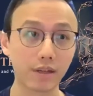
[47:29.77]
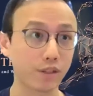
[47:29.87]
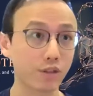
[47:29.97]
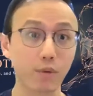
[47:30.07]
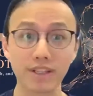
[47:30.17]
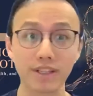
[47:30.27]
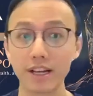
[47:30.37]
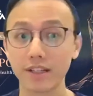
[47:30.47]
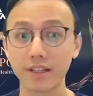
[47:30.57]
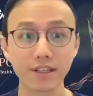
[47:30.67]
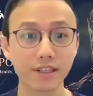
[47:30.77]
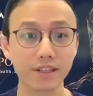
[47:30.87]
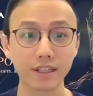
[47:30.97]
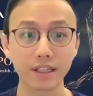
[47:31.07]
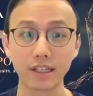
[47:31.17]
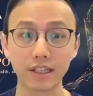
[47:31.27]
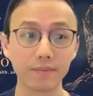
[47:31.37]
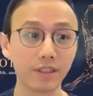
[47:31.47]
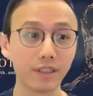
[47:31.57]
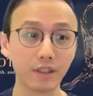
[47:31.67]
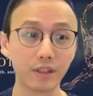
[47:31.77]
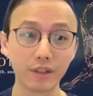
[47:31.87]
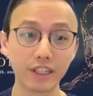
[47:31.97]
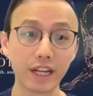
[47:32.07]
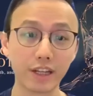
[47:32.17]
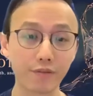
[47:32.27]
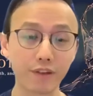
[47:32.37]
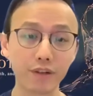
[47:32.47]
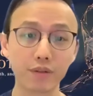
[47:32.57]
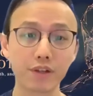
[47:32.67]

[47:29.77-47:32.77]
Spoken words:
sports science or in other fields,